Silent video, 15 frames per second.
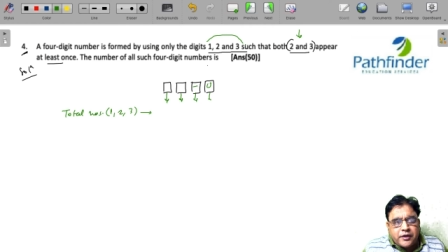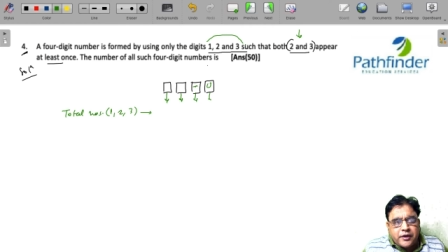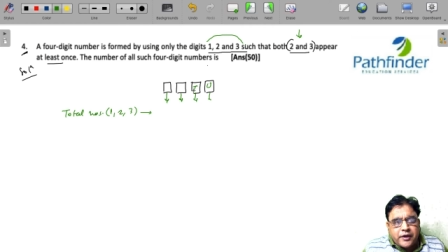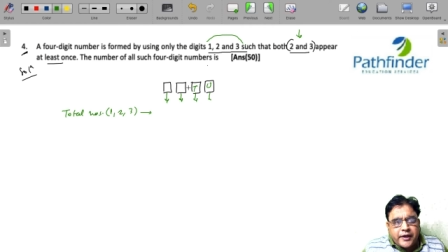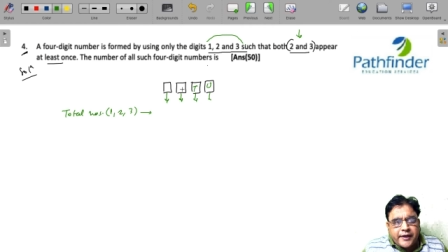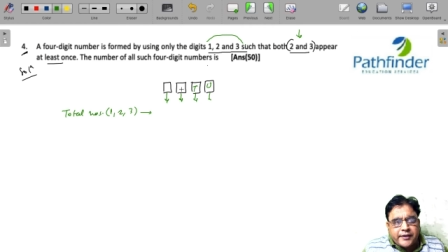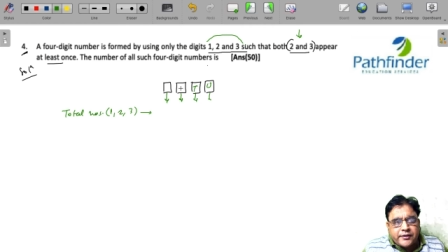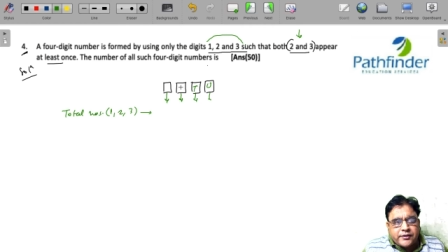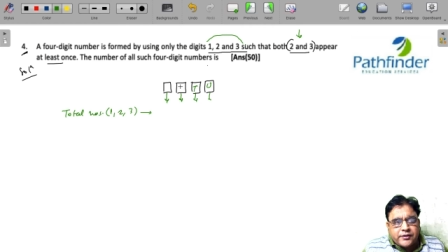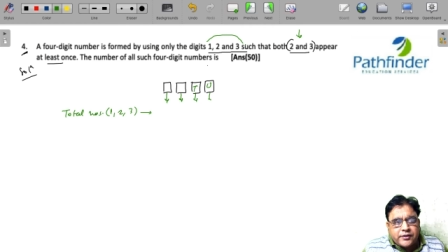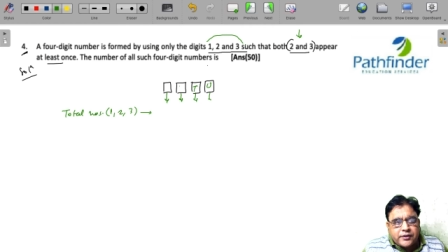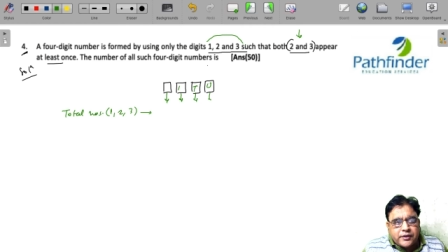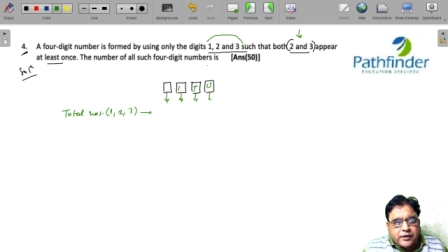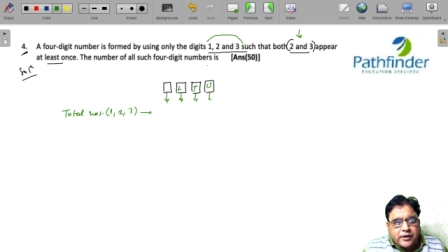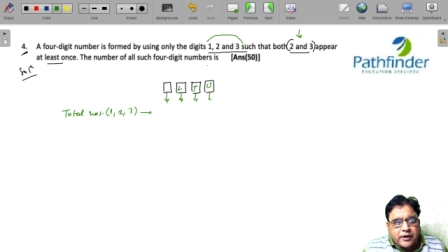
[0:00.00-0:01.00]
tens,
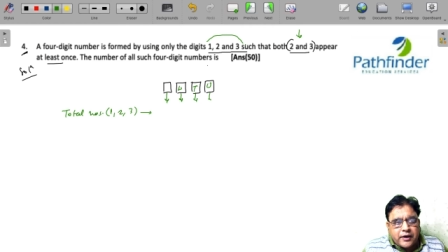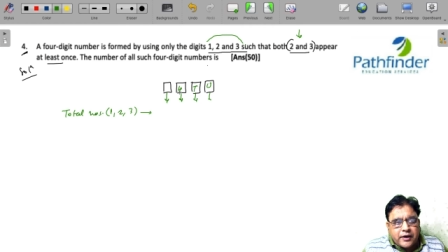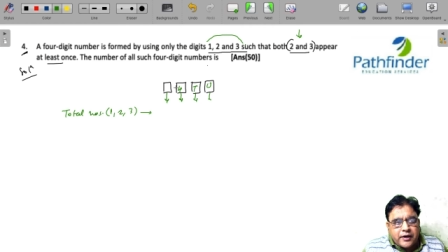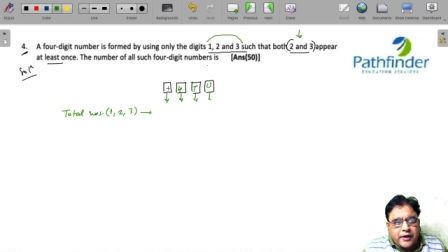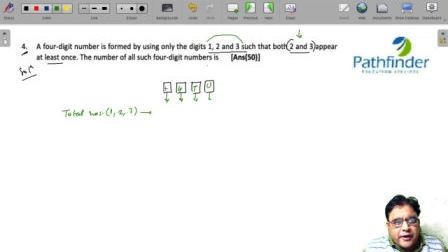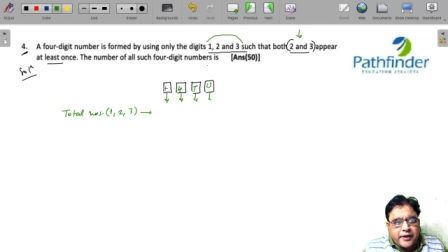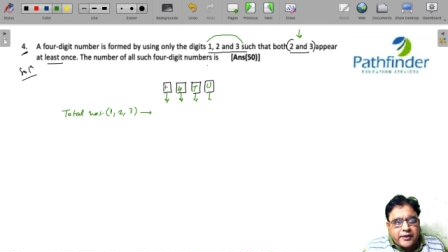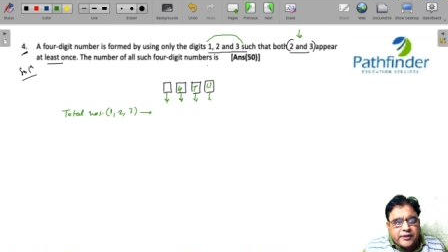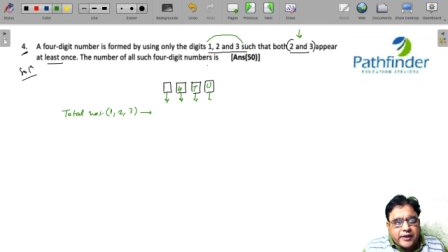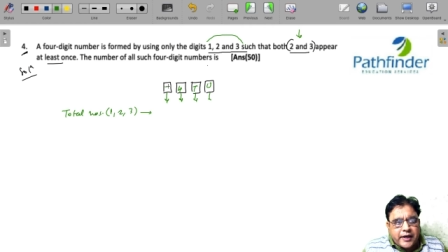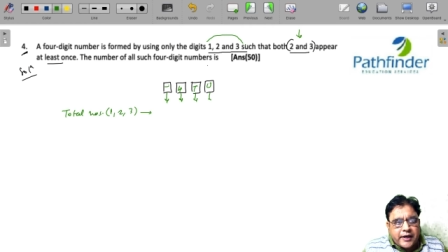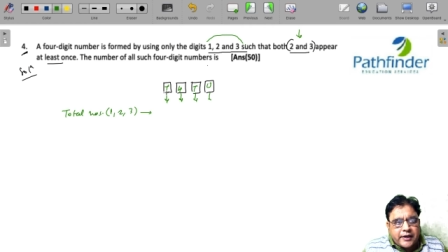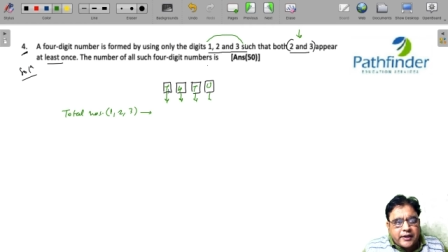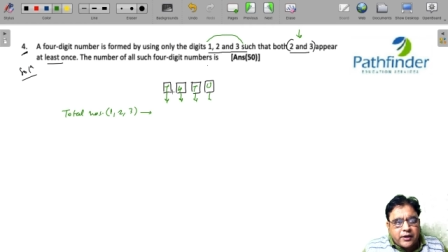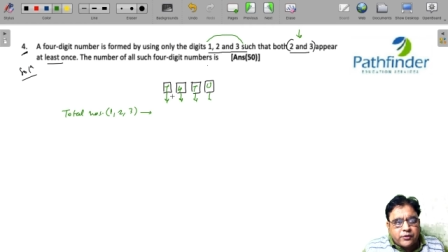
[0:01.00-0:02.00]
hundreds
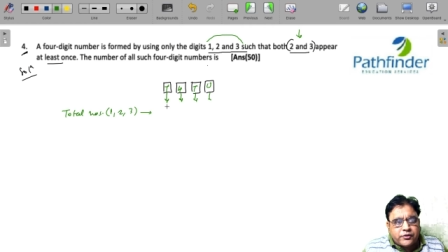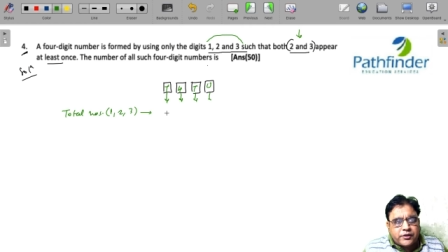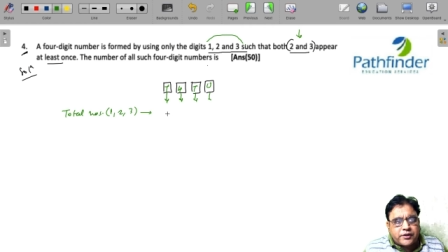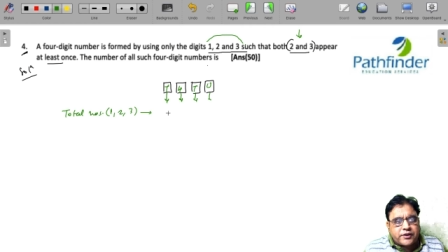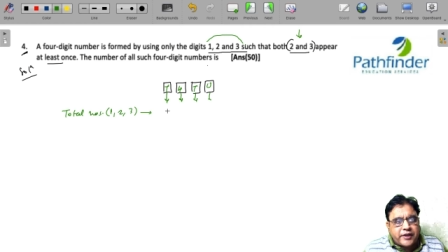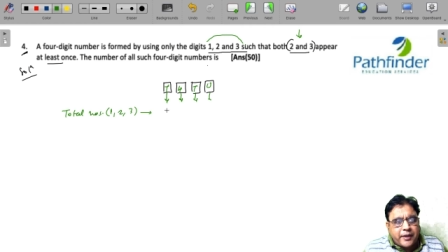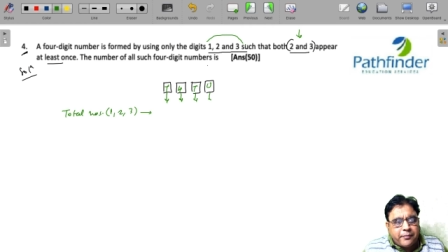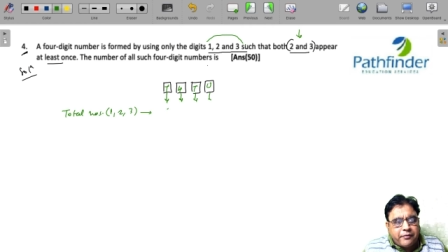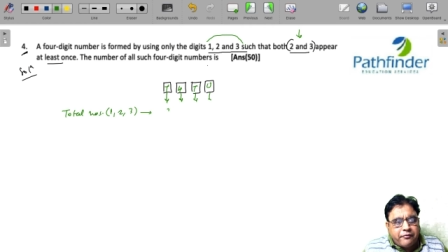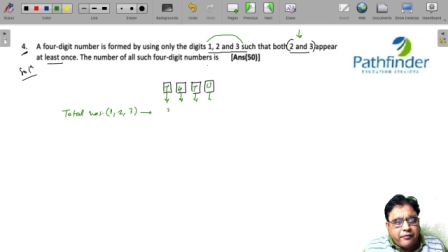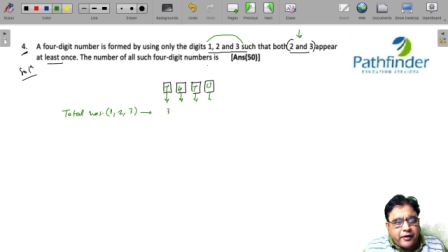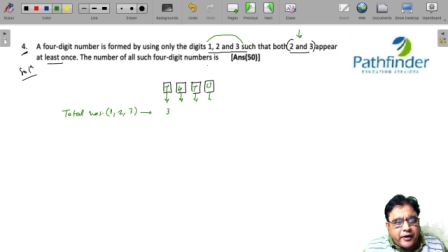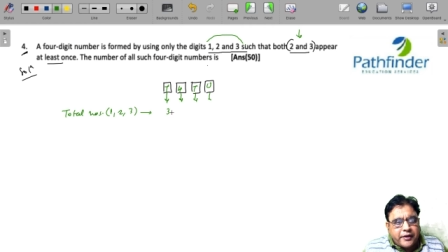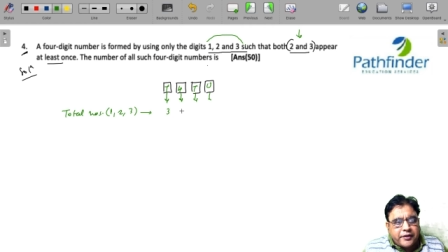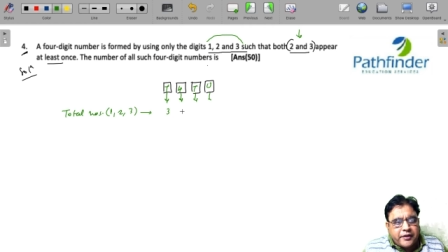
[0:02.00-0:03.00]
and thousands can be
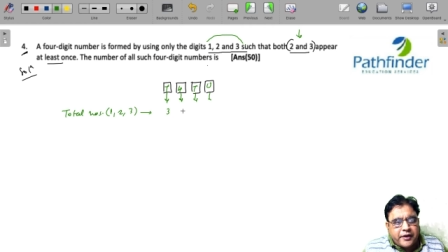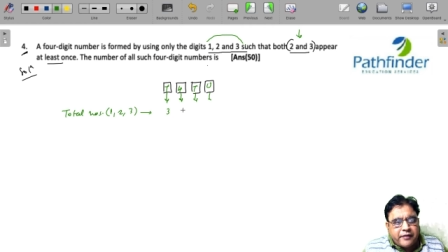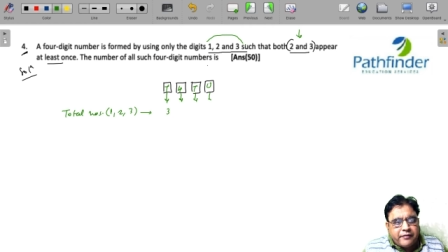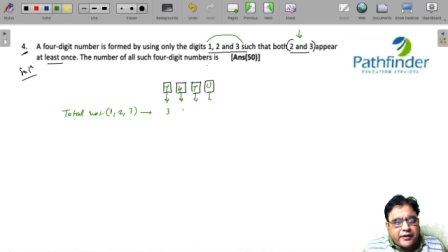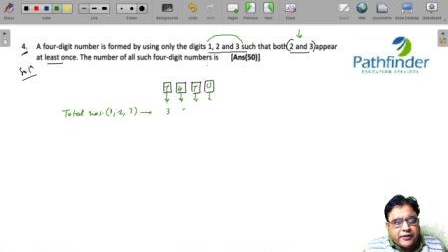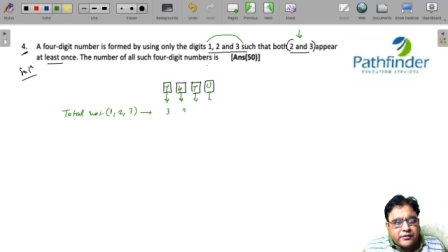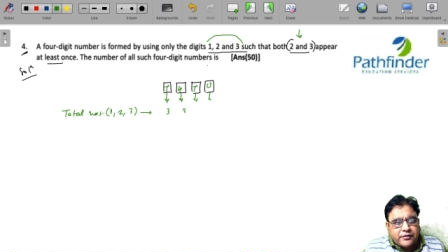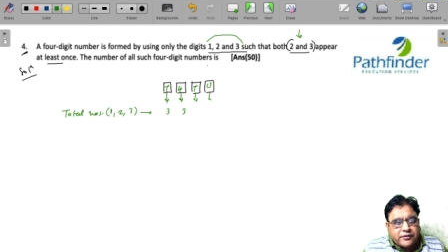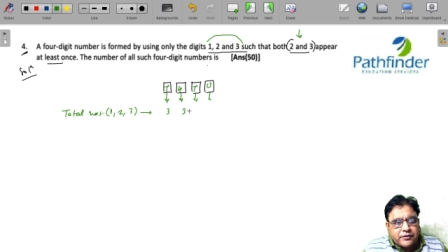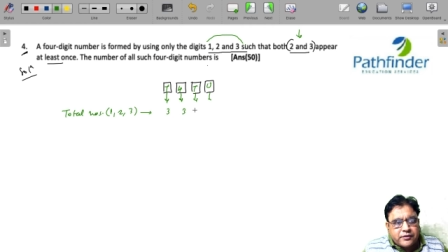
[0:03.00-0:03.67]
filled in three ways.